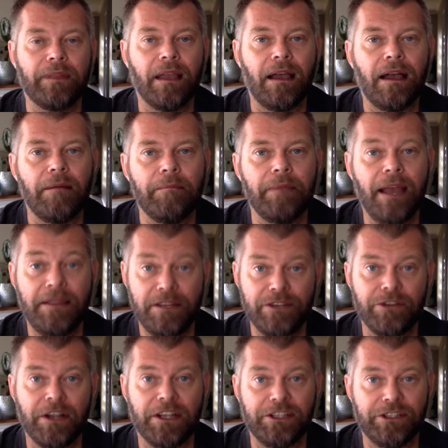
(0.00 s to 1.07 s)
and the
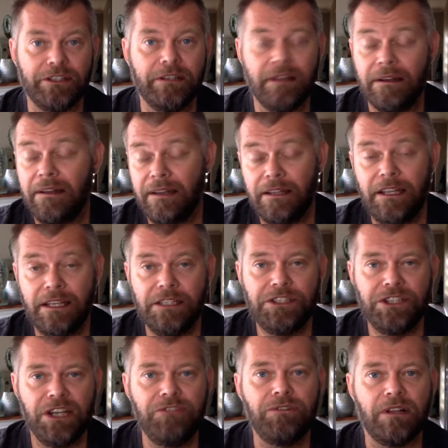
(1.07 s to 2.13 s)
direction, and in
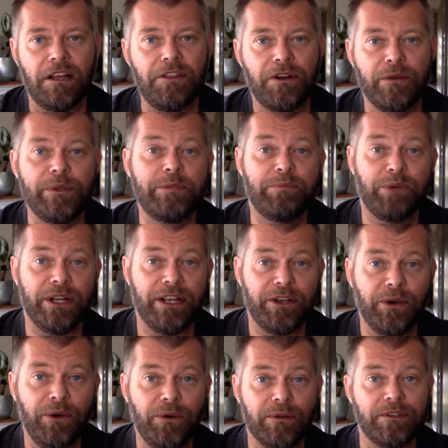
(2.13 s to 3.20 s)
general I thought it was pretty
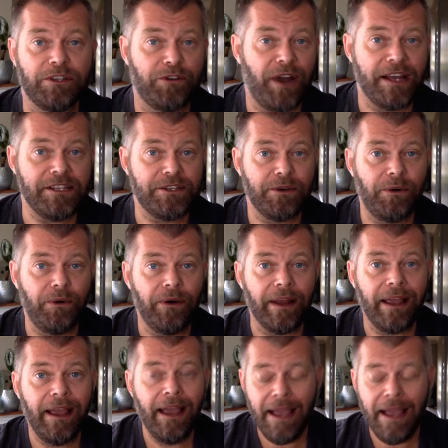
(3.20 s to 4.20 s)
cool. It was a great story.